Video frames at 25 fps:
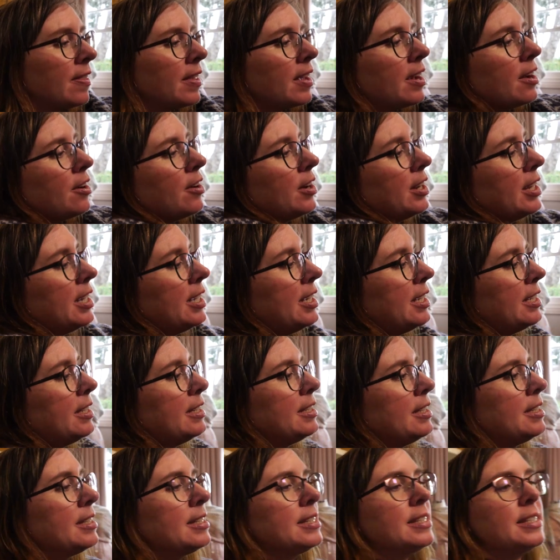there
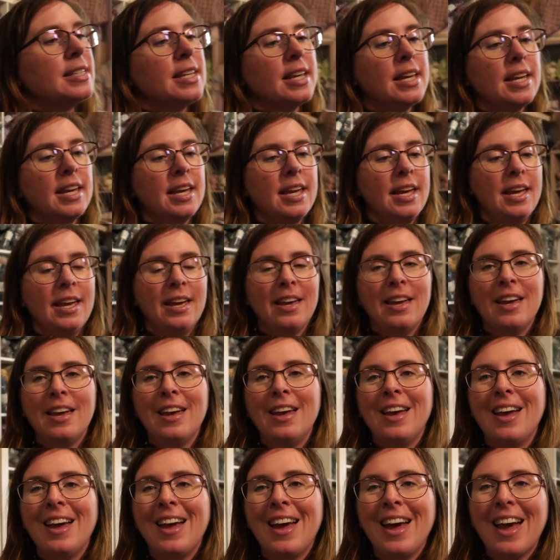is
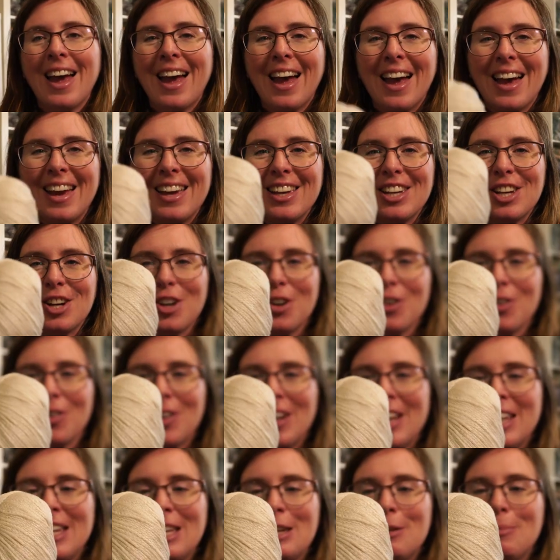a
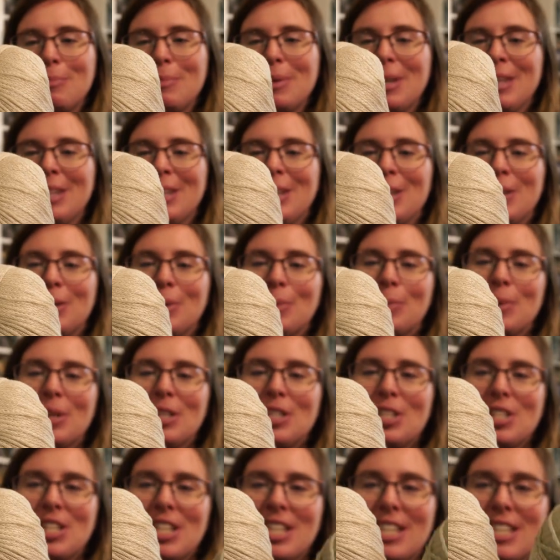cream,
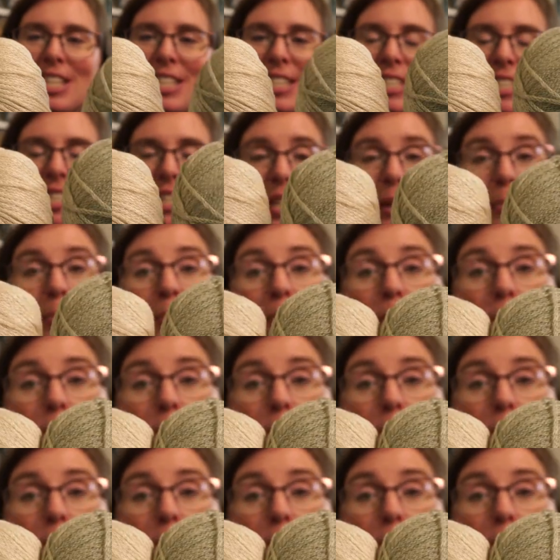which is number